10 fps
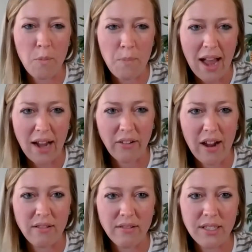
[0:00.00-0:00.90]

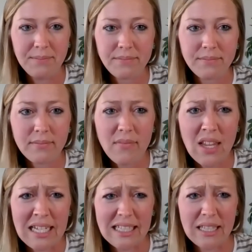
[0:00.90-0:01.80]
background
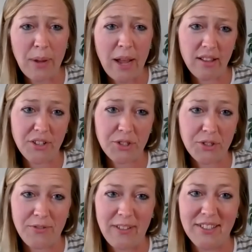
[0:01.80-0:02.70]
in the biological
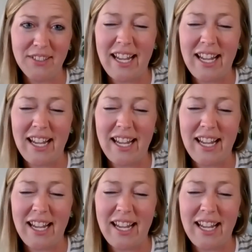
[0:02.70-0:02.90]
field.